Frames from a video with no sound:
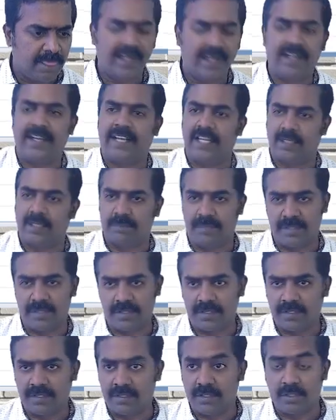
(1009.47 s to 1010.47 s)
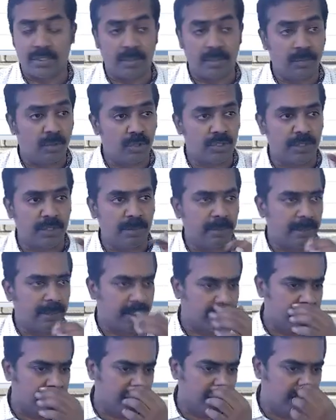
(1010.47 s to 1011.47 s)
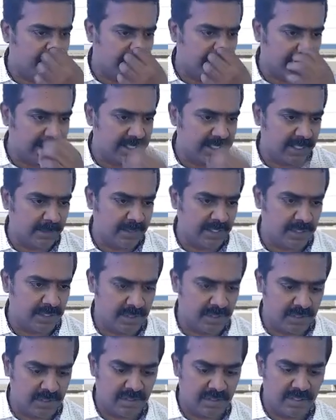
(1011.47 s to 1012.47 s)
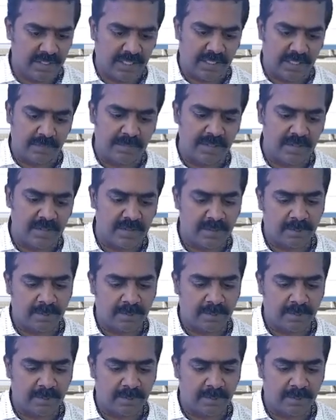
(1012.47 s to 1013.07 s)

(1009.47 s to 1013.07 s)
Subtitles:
Take up this. This is the most important one for examination. Take up this.